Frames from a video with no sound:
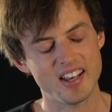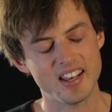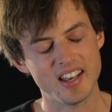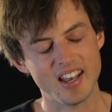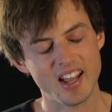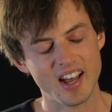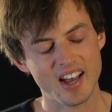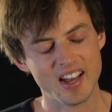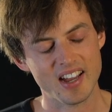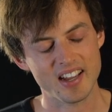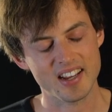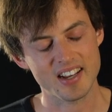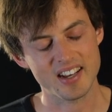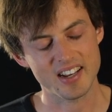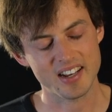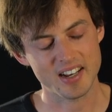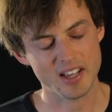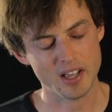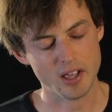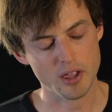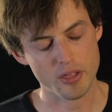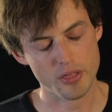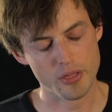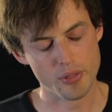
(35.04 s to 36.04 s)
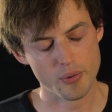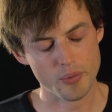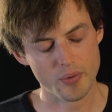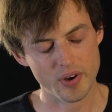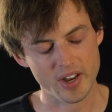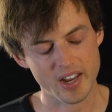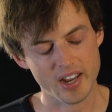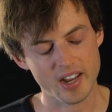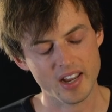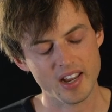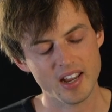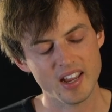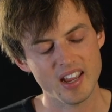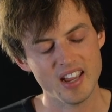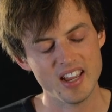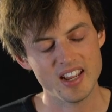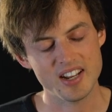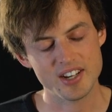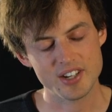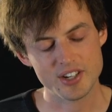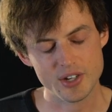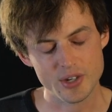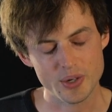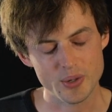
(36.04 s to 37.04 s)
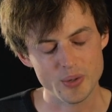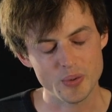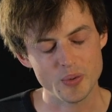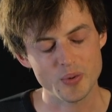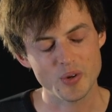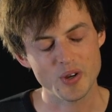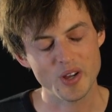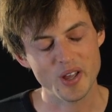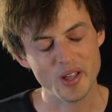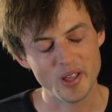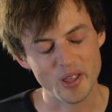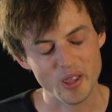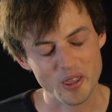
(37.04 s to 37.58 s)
nine. So, three. how does he do this?